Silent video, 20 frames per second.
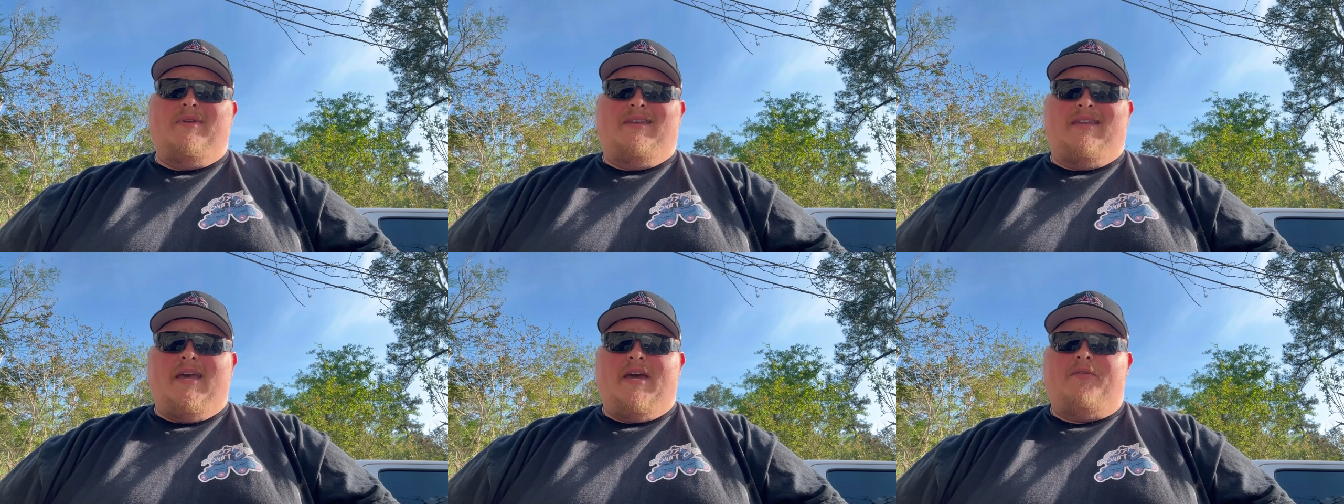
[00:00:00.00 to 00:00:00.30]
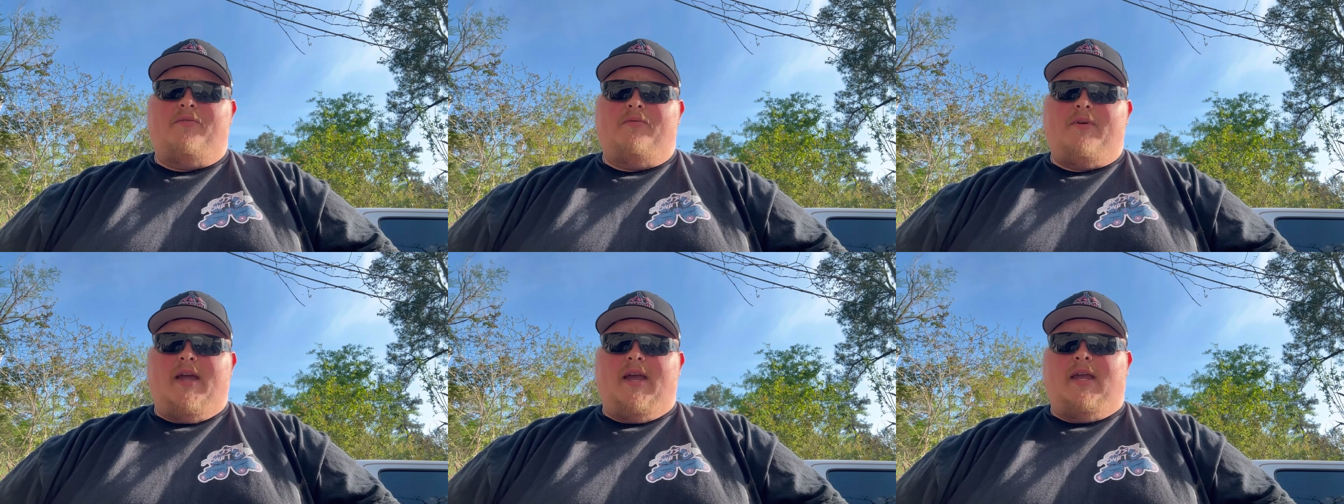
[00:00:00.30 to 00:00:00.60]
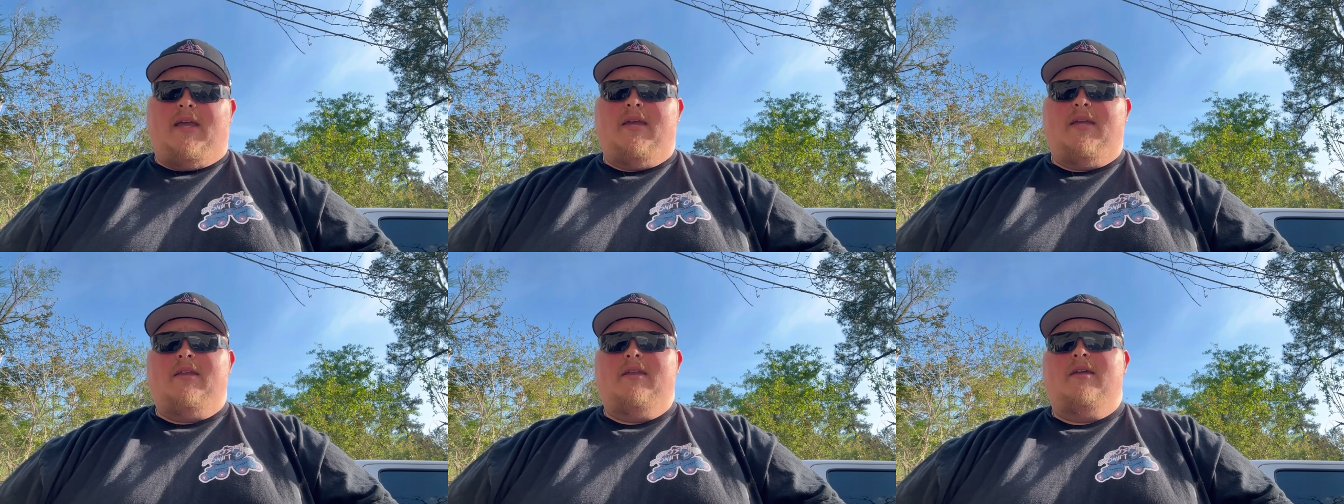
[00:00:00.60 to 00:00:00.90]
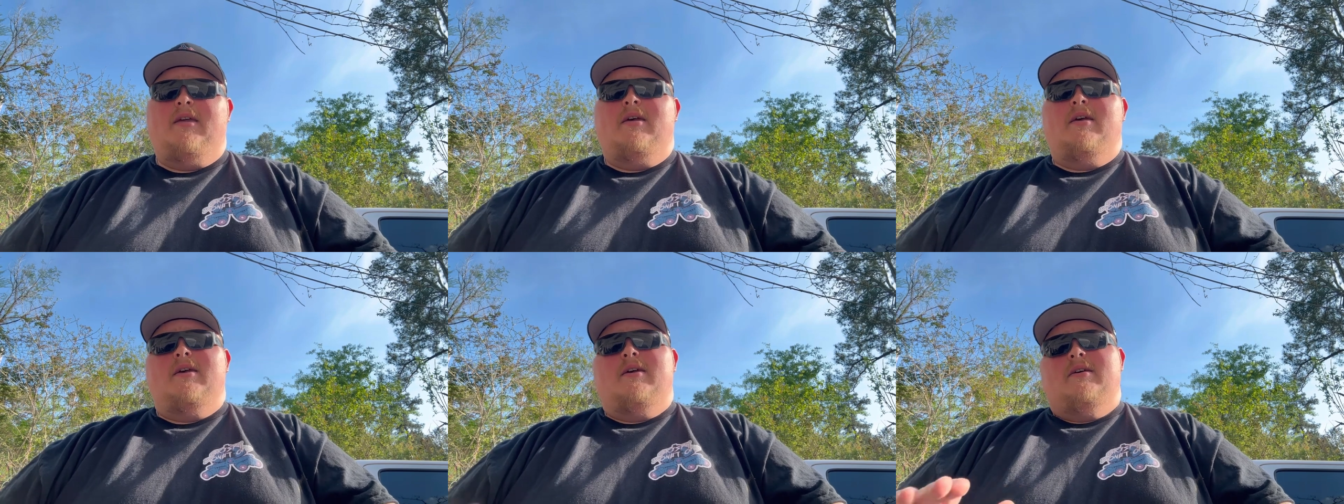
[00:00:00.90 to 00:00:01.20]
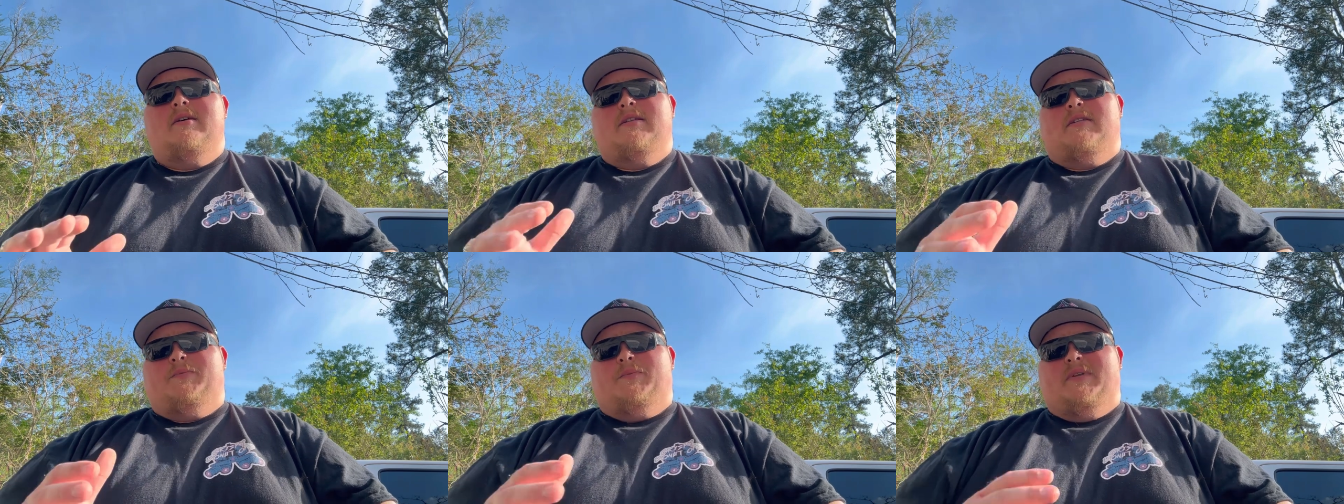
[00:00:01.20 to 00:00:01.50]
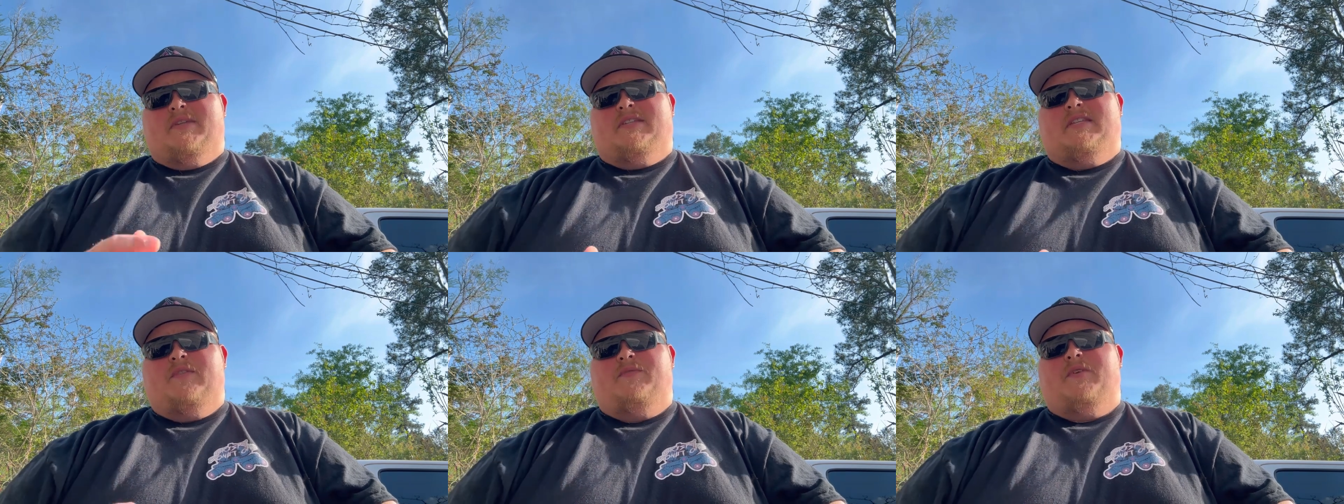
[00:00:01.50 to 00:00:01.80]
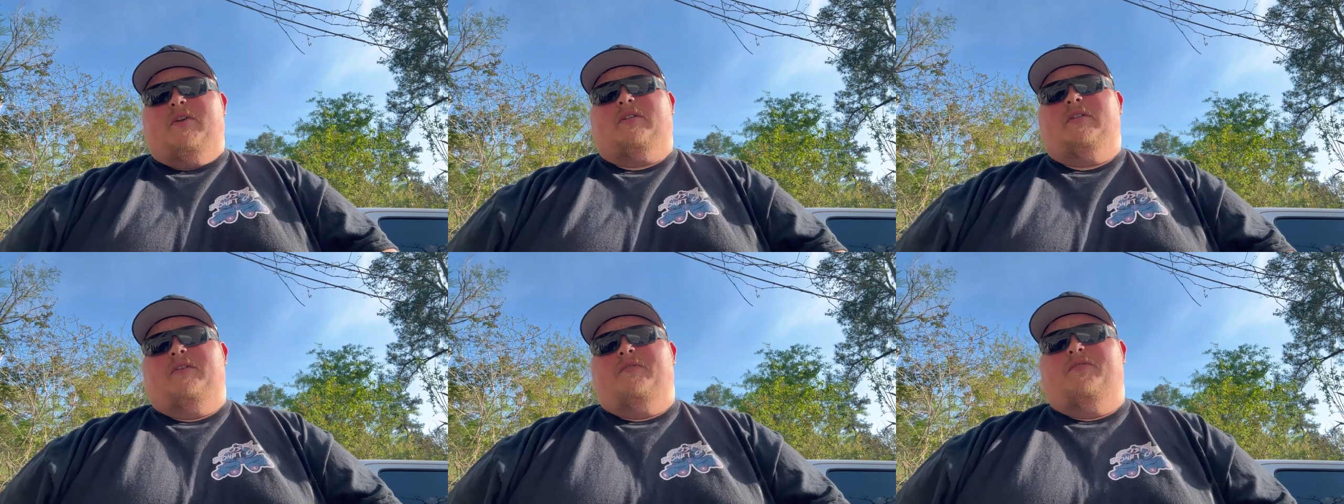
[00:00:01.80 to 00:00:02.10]
Dead Reckon,
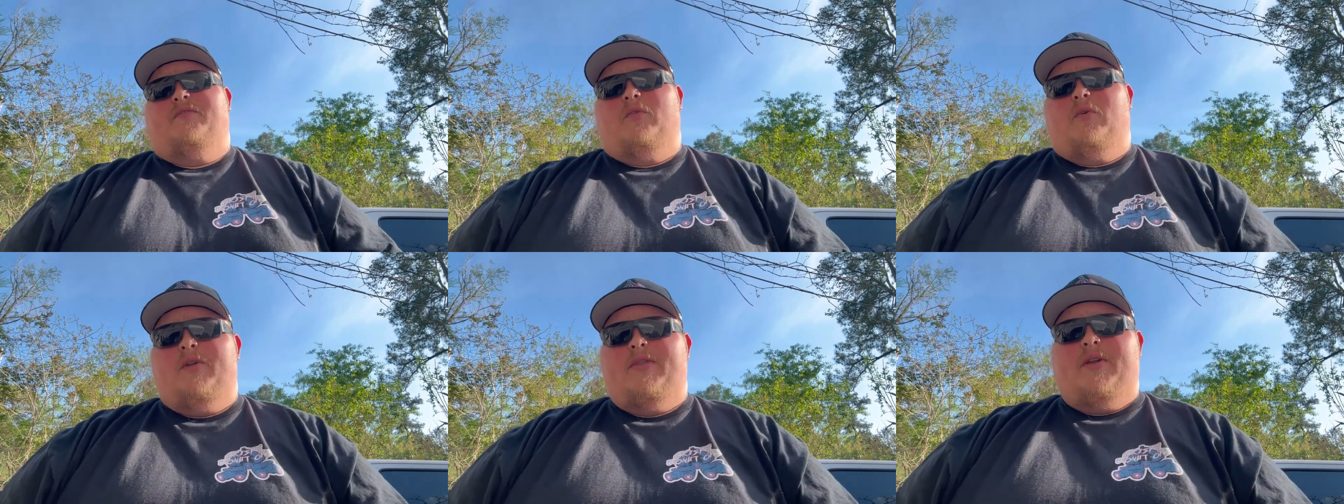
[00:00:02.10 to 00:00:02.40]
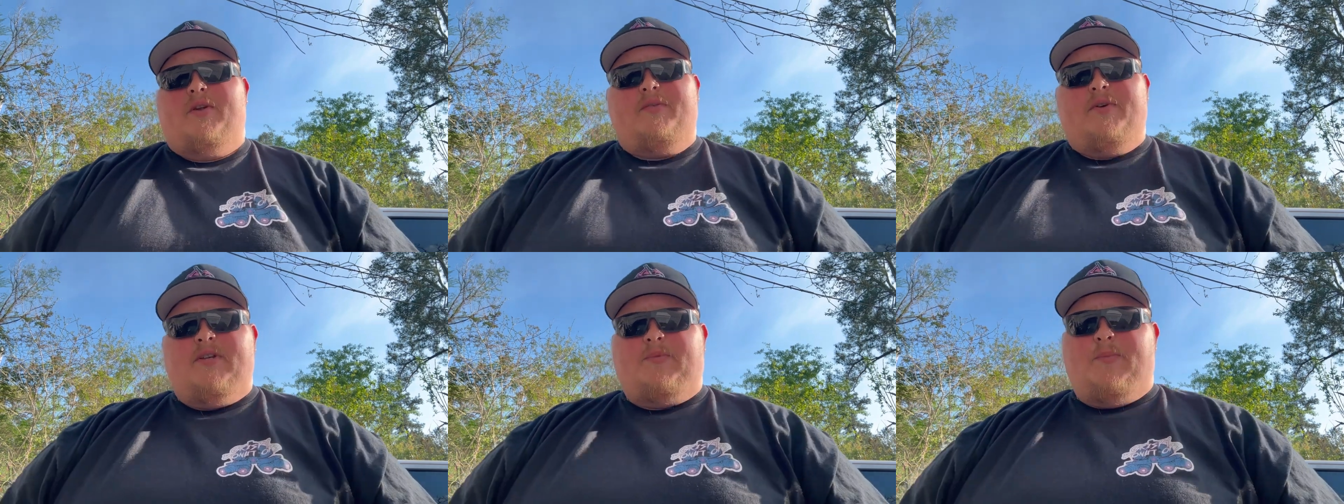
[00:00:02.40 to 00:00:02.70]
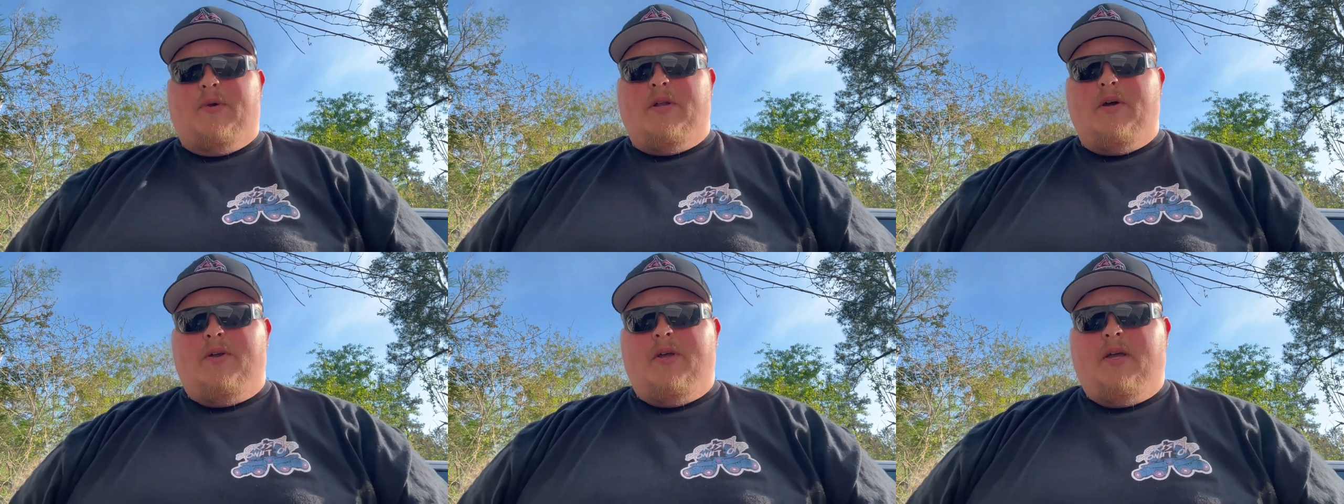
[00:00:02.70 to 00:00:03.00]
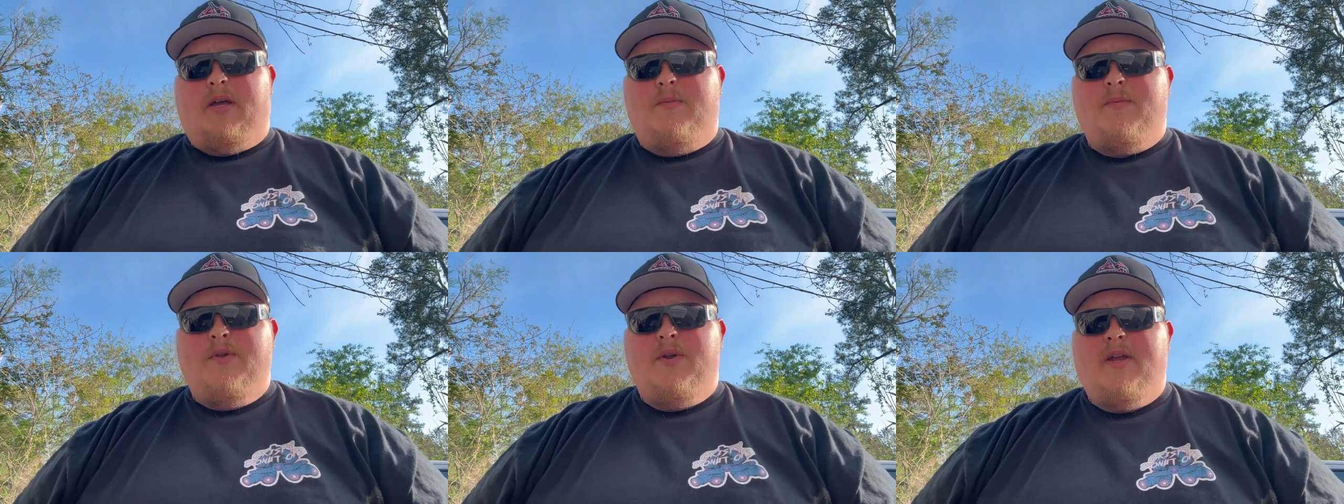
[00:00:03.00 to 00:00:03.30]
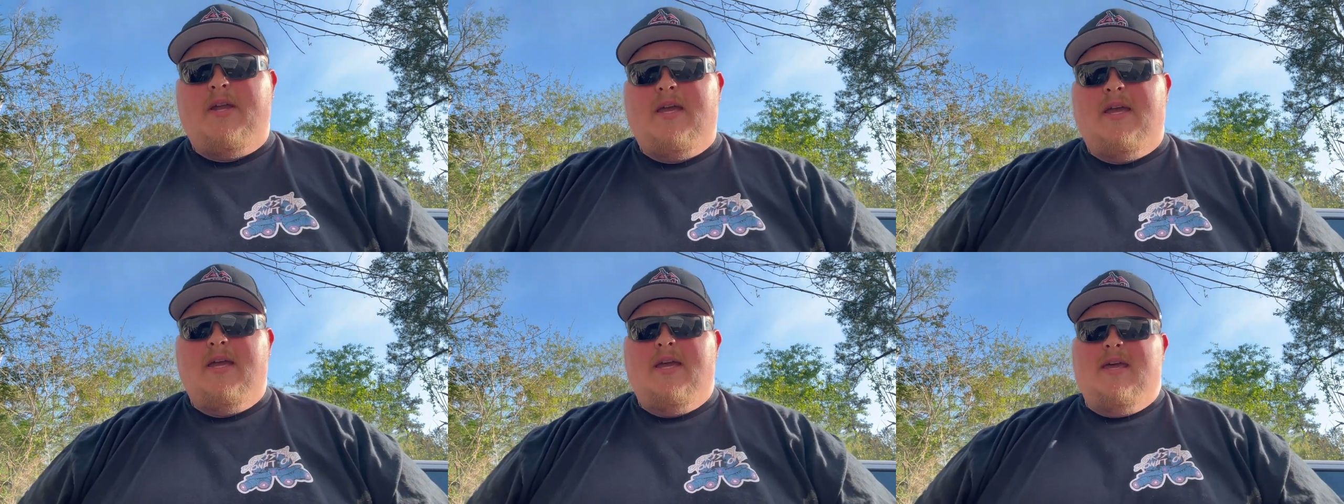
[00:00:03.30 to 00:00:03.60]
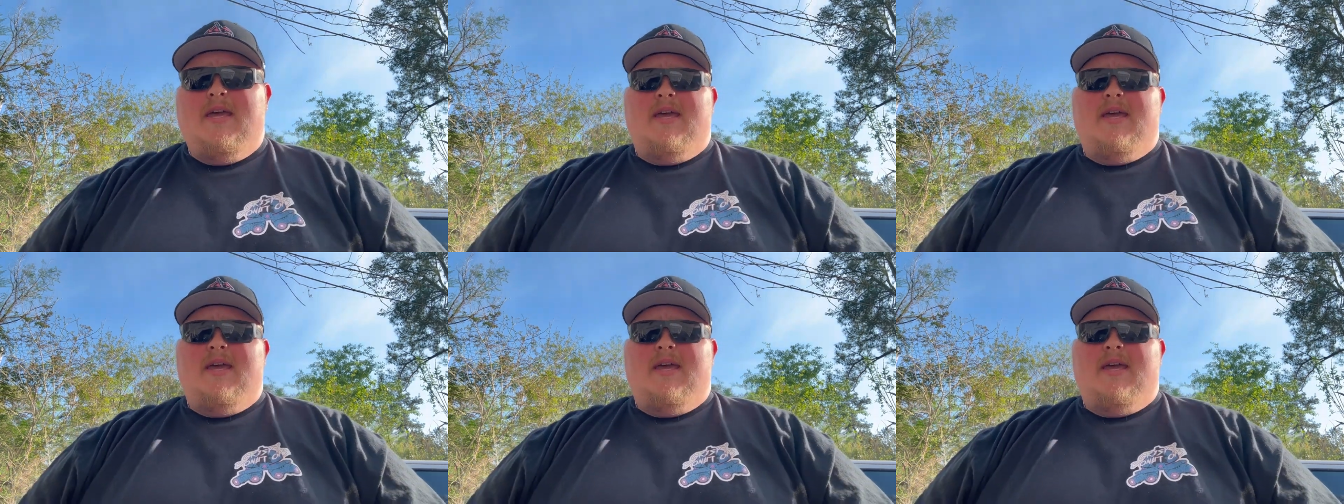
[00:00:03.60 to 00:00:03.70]
specifically for the Crispy Donut community.